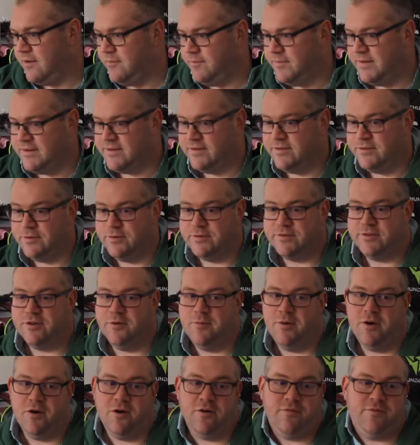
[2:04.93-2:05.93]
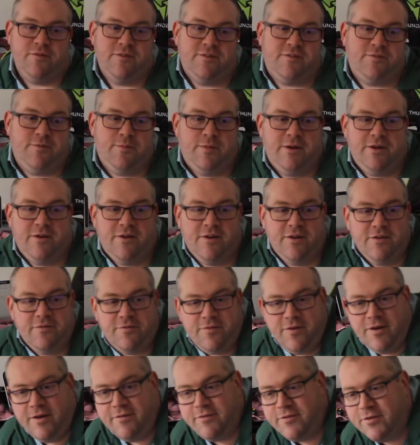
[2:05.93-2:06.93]
This is also my office for my 9 to
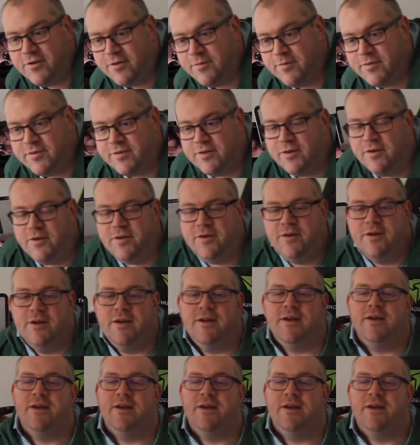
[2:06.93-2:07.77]
5 job, so I've